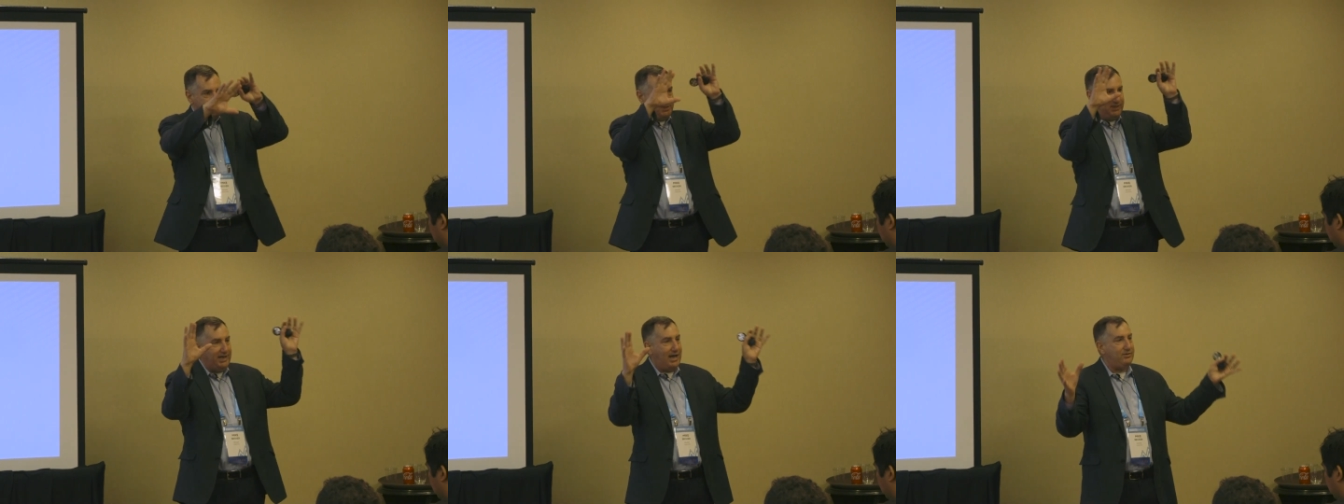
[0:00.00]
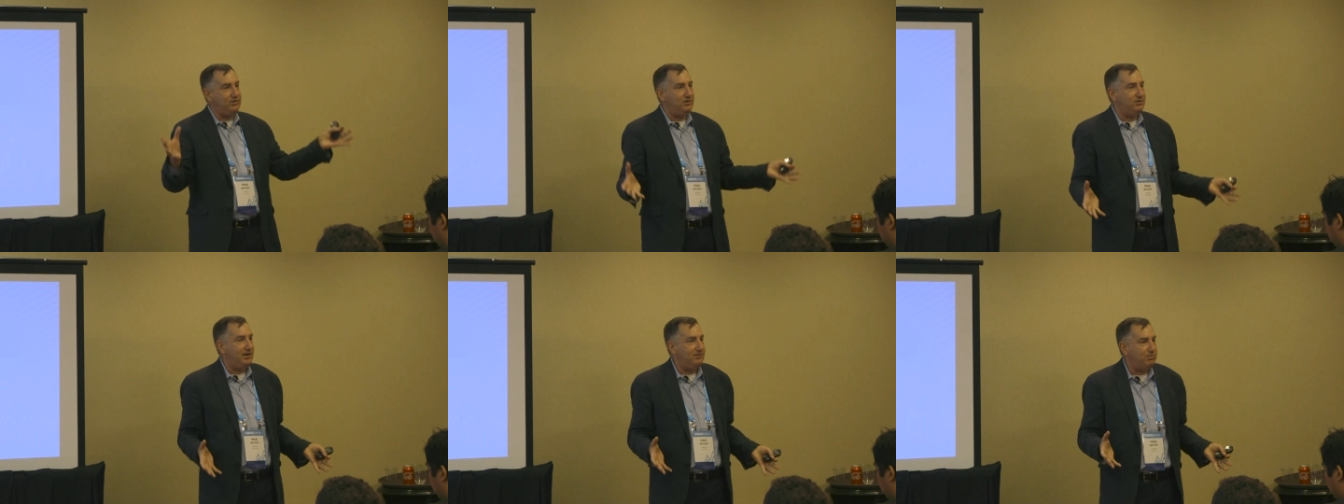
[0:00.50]

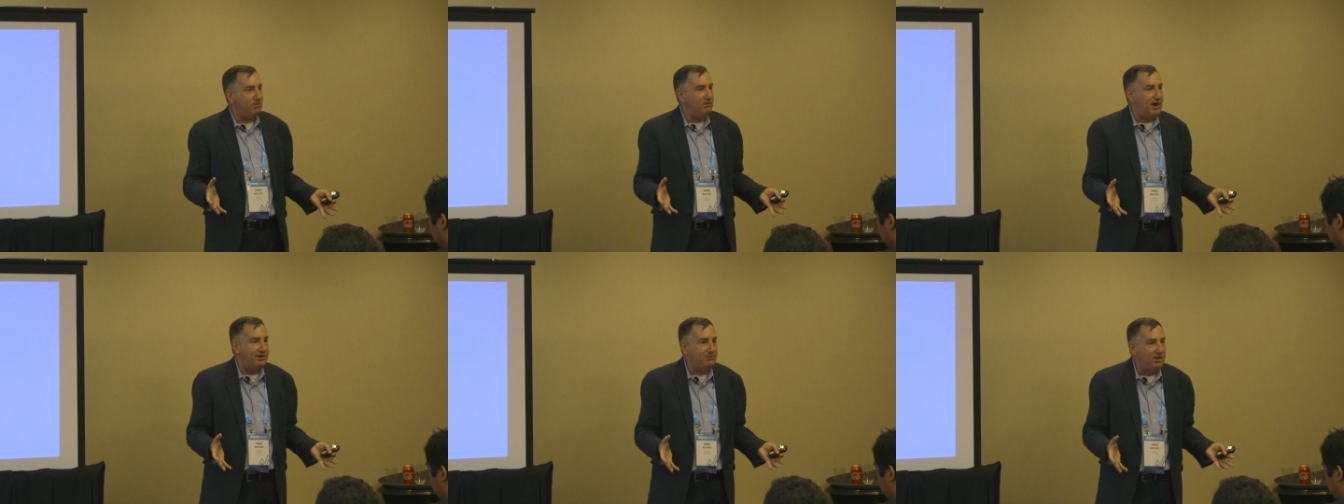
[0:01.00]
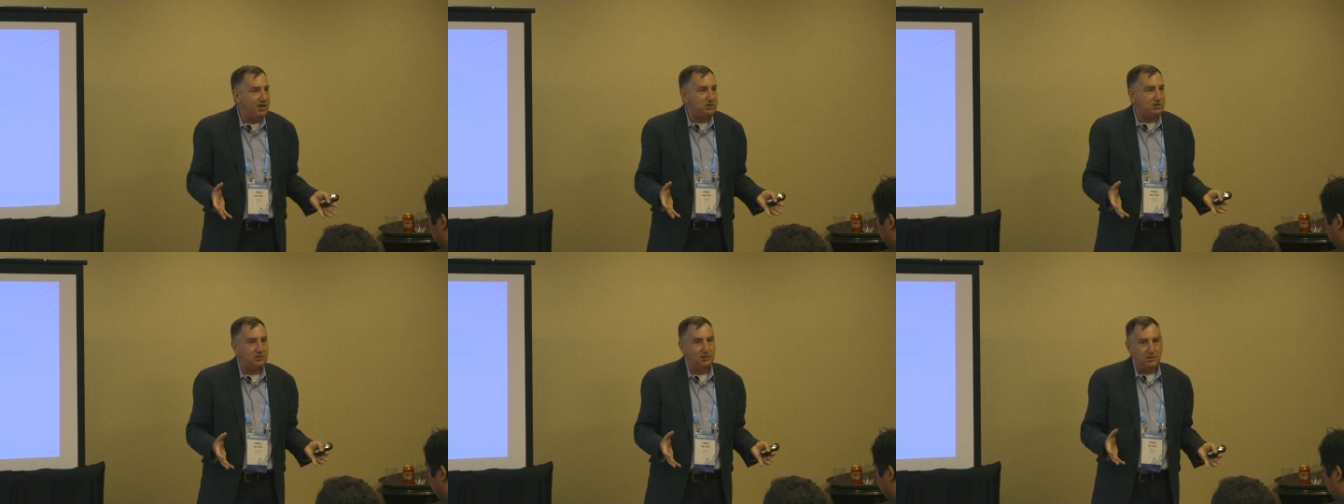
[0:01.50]
together they provide a
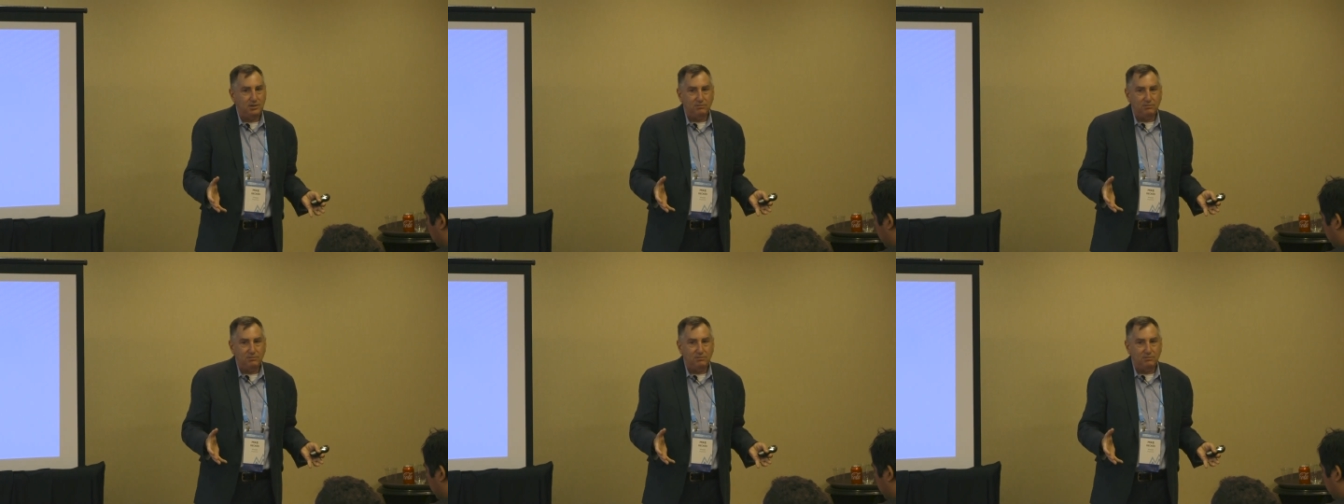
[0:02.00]
much